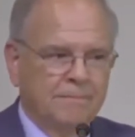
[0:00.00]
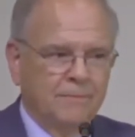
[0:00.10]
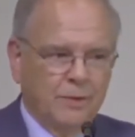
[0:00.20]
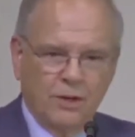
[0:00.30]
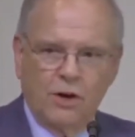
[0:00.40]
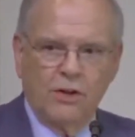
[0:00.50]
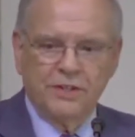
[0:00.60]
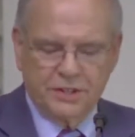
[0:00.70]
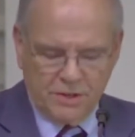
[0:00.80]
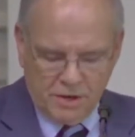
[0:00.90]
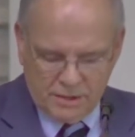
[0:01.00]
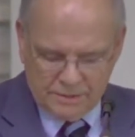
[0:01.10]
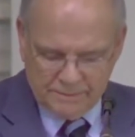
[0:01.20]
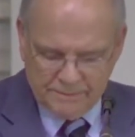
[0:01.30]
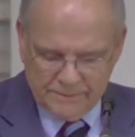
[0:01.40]
Recall the
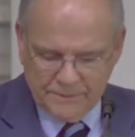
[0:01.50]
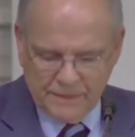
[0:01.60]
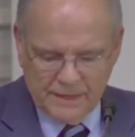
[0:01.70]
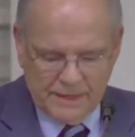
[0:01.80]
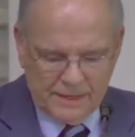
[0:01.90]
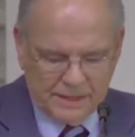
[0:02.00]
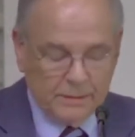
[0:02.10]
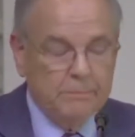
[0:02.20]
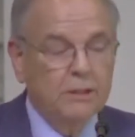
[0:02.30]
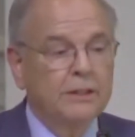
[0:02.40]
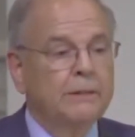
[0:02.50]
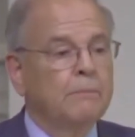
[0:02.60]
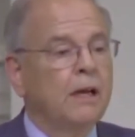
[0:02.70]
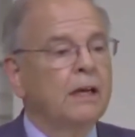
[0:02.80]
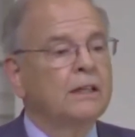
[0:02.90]
song? The building
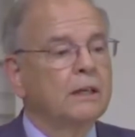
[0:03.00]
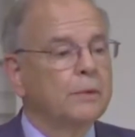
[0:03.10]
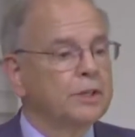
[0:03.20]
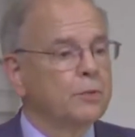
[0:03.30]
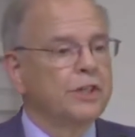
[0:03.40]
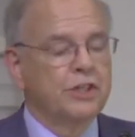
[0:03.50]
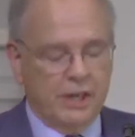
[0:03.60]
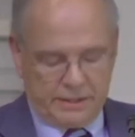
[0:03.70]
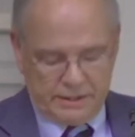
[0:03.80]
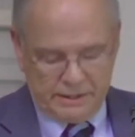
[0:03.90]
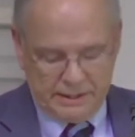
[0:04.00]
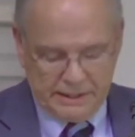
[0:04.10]
block that was rejected